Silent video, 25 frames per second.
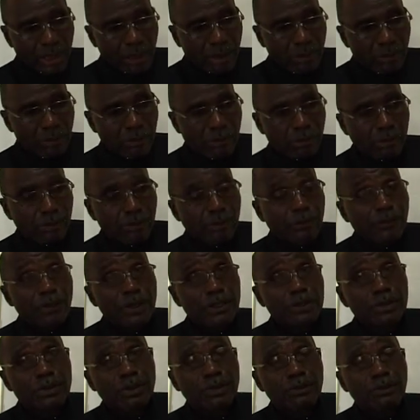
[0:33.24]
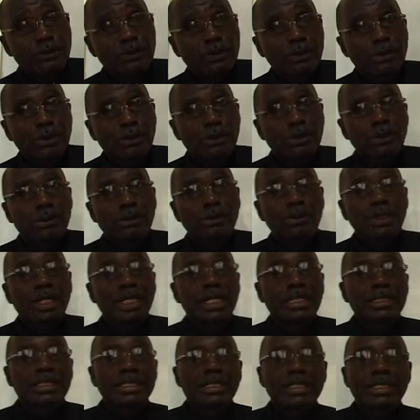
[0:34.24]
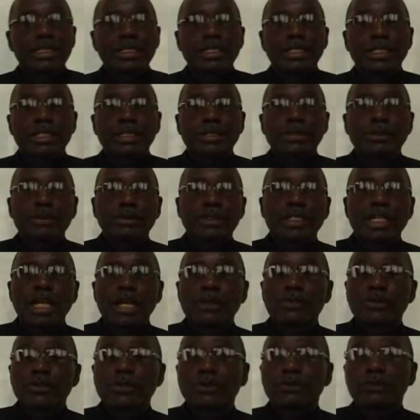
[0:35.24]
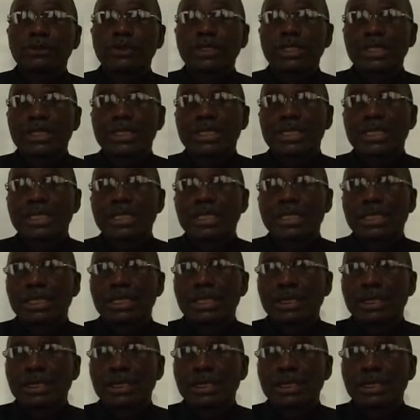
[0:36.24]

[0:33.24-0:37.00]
we'll first of all look at two types of words.